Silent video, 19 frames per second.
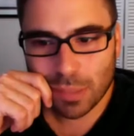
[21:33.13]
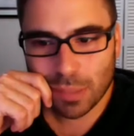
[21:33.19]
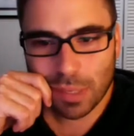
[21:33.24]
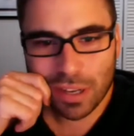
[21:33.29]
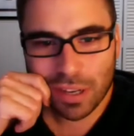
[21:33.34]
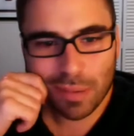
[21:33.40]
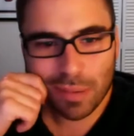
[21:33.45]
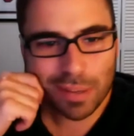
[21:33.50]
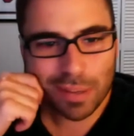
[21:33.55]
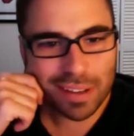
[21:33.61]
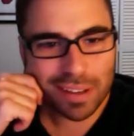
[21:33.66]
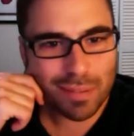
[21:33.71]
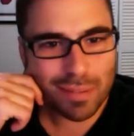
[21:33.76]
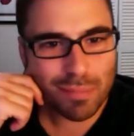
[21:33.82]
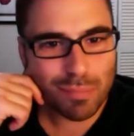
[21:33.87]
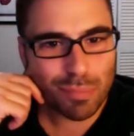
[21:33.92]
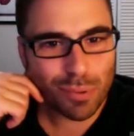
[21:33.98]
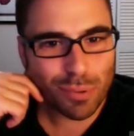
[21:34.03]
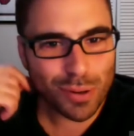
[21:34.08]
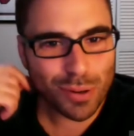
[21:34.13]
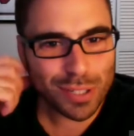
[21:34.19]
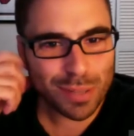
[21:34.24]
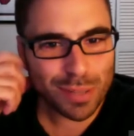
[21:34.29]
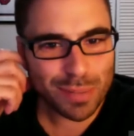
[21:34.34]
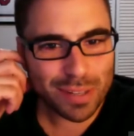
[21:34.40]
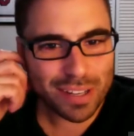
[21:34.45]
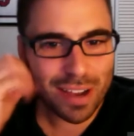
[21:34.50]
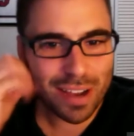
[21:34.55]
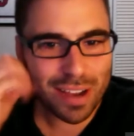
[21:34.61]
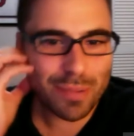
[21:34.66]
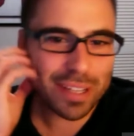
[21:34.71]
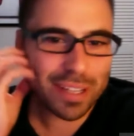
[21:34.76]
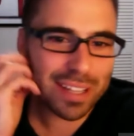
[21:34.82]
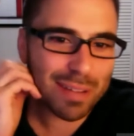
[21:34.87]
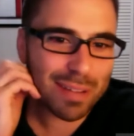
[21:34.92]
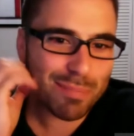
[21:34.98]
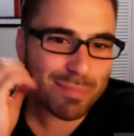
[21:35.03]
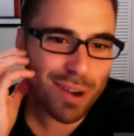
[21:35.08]
are becoming brewers are becoming
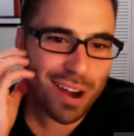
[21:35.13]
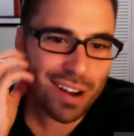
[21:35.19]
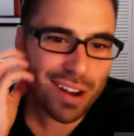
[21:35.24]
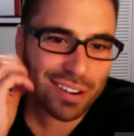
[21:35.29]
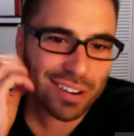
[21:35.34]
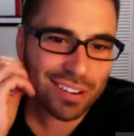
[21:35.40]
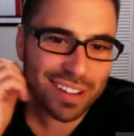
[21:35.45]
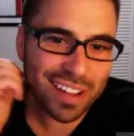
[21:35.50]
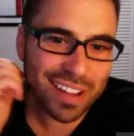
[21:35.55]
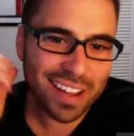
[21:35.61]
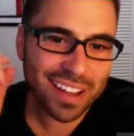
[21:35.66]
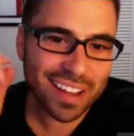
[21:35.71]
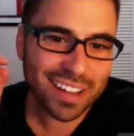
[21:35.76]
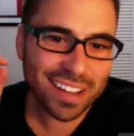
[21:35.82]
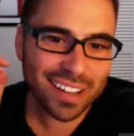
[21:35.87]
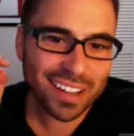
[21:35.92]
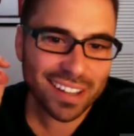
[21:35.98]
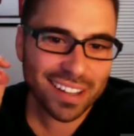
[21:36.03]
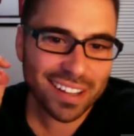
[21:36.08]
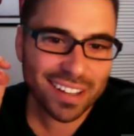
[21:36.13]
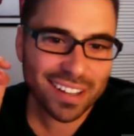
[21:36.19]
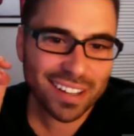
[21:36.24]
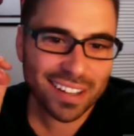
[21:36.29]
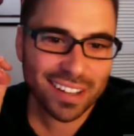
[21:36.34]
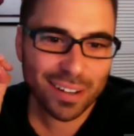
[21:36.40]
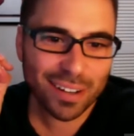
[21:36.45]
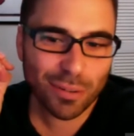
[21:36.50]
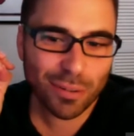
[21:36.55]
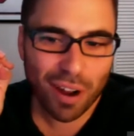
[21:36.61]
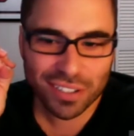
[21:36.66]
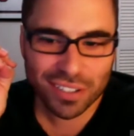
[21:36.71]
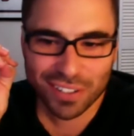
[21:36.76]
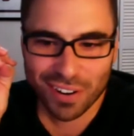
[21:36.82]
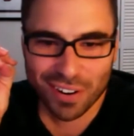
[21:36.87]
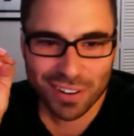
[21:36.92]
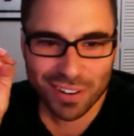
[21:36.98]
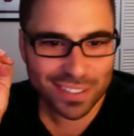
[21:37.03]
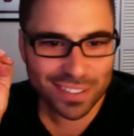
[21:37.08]
like modern day uh, rock
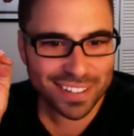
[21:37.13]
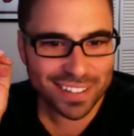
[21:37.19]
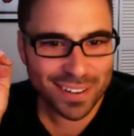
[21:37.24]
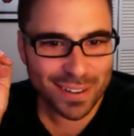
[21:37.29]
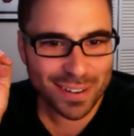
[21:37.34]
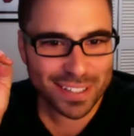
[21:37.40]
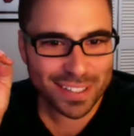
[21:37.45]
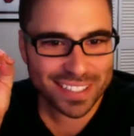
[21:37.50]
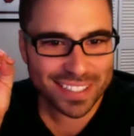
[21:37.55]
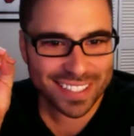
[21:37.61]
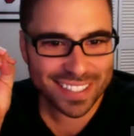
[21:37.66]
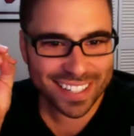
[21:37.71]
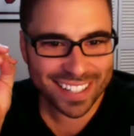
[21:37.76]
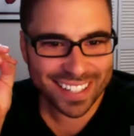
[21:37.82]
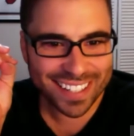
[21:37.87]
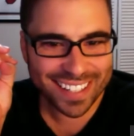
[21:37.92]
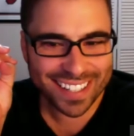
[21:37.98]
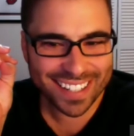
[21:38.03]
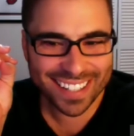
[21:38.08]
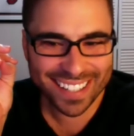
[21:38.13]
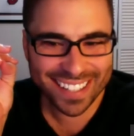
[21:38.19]
stars. You know, it's like